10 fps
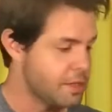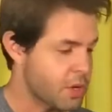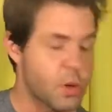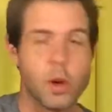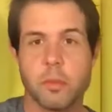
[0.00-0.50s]

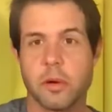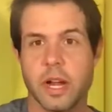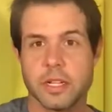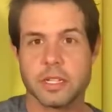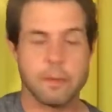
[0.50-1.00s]
the chord
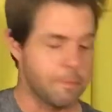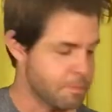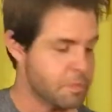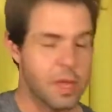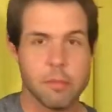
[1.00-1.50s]
progression
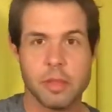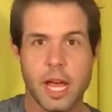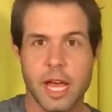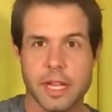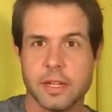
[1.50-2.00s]

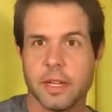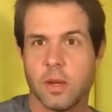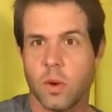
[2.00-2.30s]
implied,